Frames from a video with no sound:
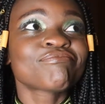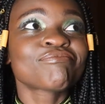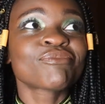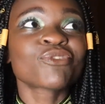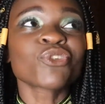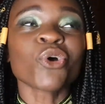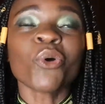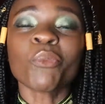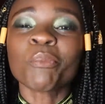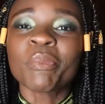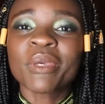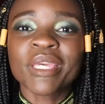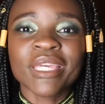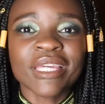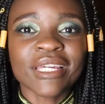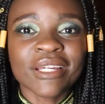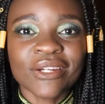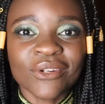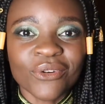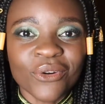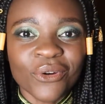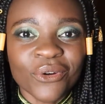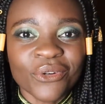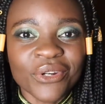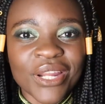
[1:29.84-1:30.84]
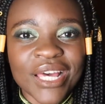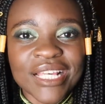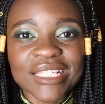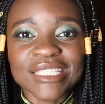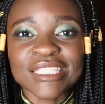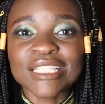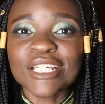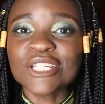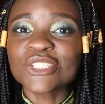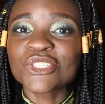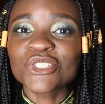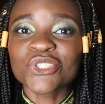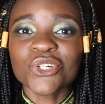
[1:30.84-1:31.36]
topic or a
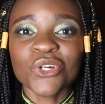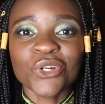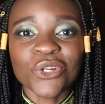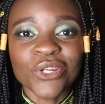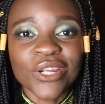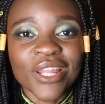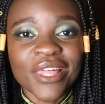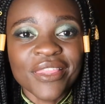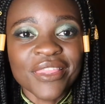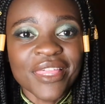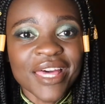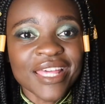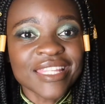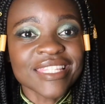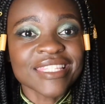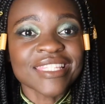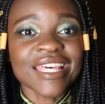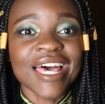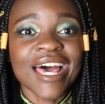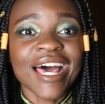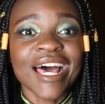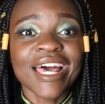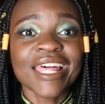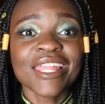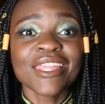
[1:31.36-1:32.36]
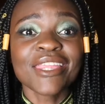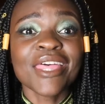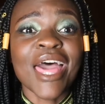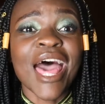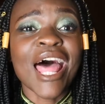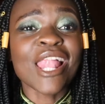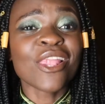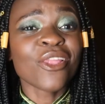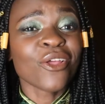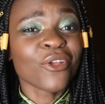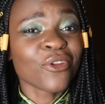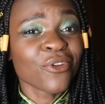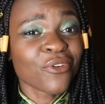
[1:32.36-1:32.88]
section that a
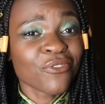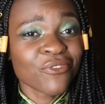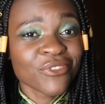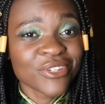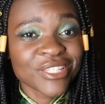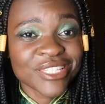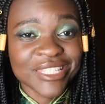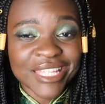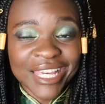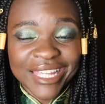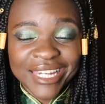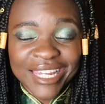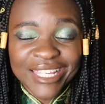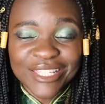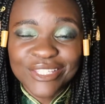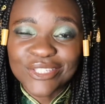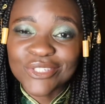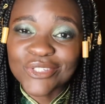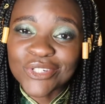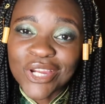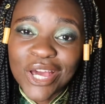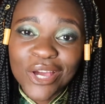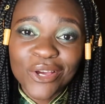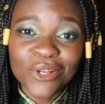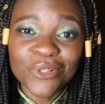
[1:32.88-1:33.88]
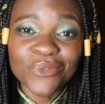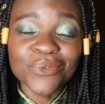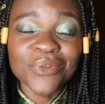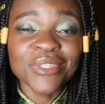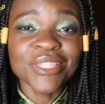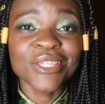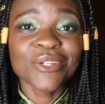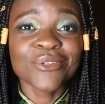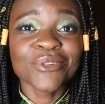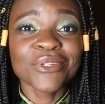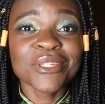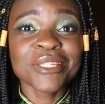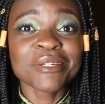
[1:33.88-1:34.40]
lot of designers struggle with,
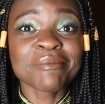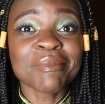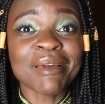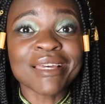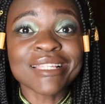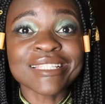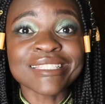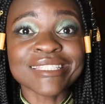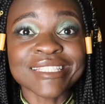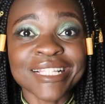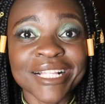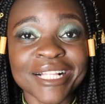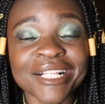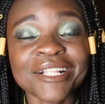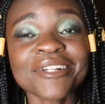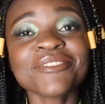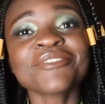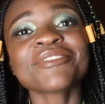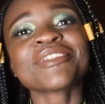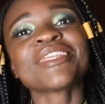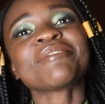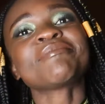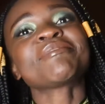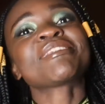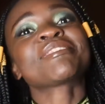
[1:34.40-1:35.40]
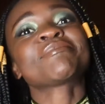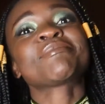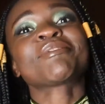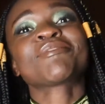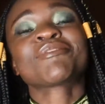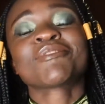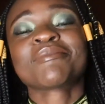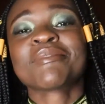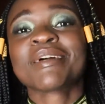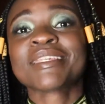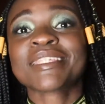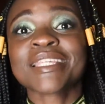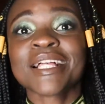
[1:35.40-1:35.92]
including myself. Let me speak
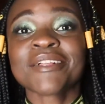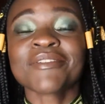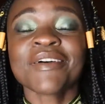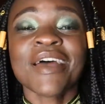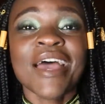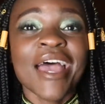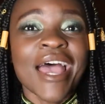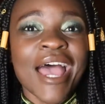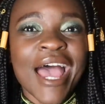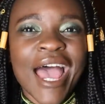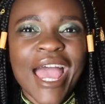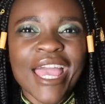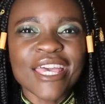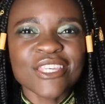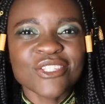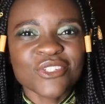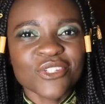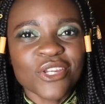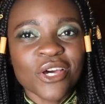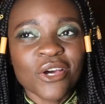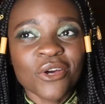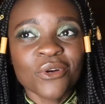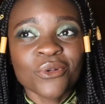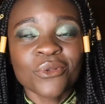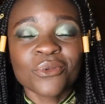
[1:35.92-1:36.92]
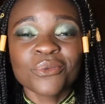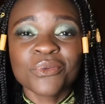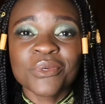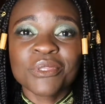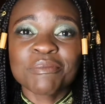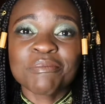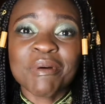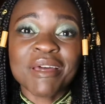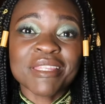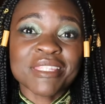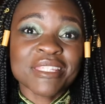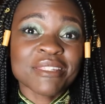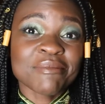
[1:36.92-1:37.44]
for myself. I struggled with
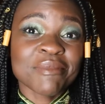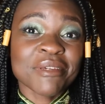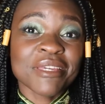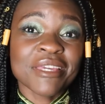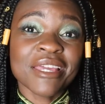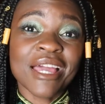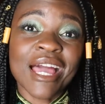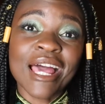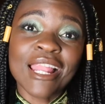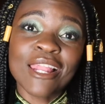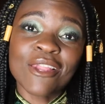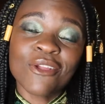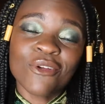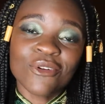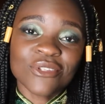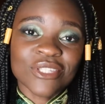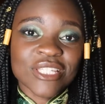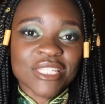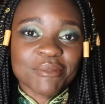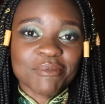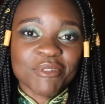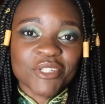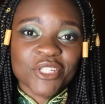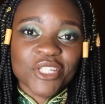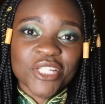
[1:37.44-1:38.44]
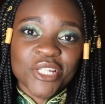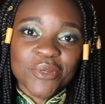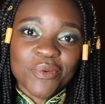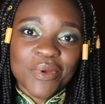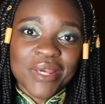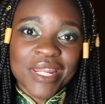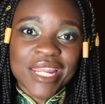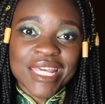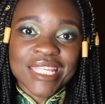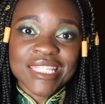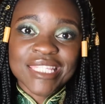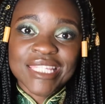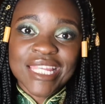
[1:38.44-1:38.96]
pattern making a lot, especially
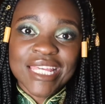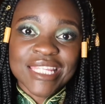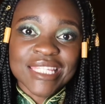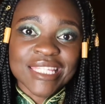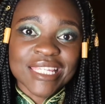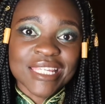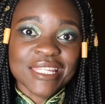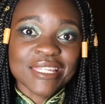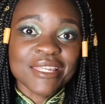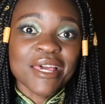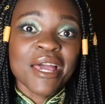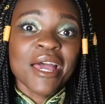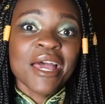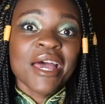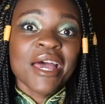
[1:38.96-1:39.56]
when I started